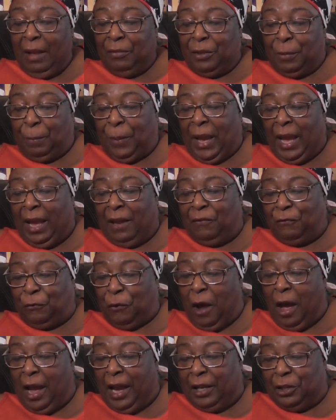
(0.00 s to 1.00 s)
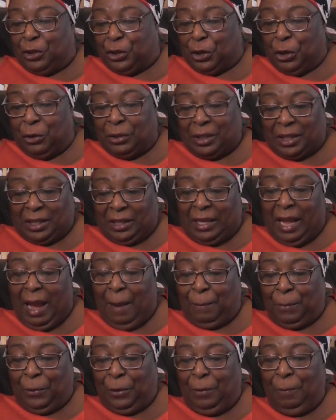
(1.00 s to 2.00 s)
The pan fried jerk
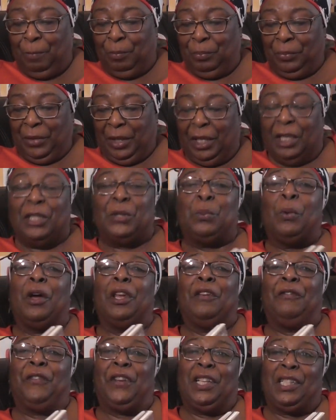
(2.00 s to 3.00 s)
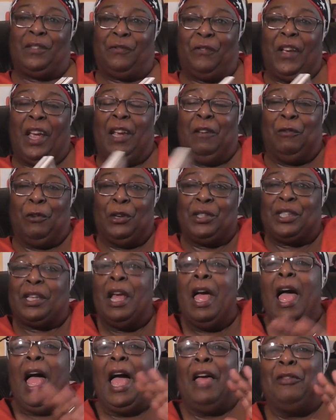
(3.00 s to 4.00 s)
snapper is one of his favorites.
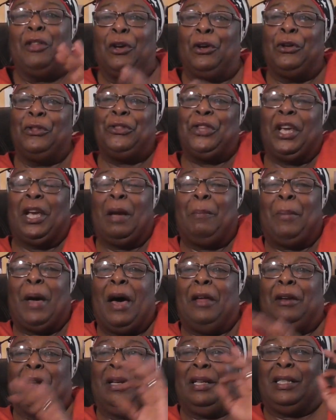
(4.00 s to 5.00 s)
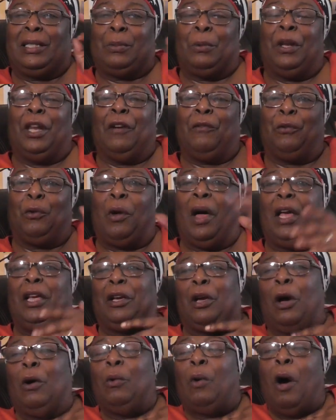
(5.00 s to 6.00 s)
And the good thing about it is, whenever I
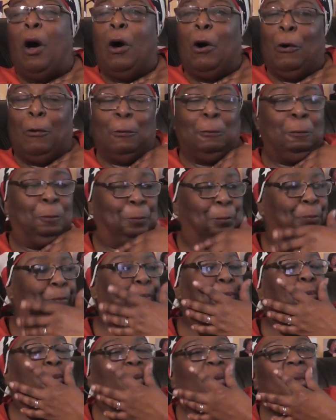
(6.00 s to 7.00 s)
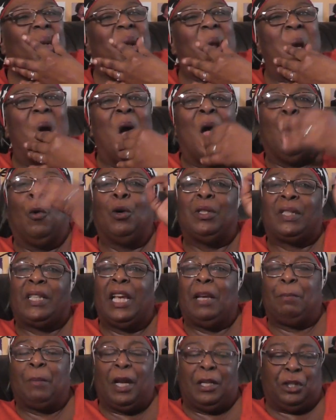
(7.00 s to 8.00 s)
go home, I will
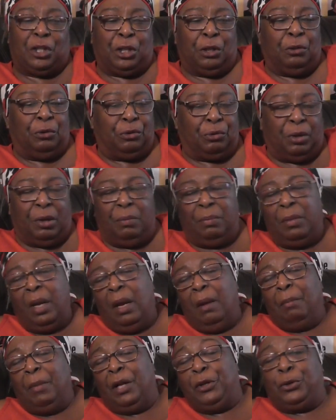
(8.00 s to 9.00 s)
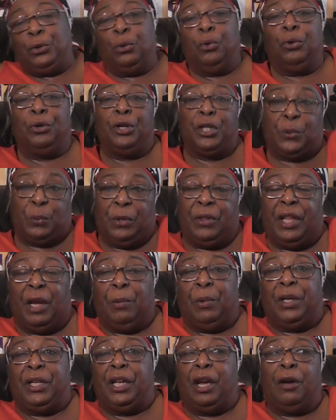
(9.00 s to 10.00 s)
take my children, my daughters, when they
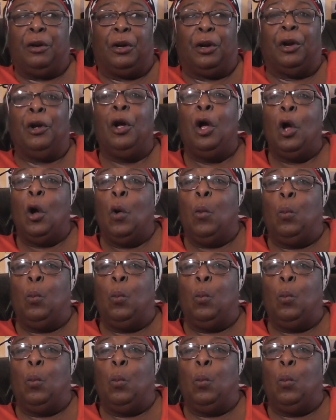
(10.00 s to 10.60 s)
were younger,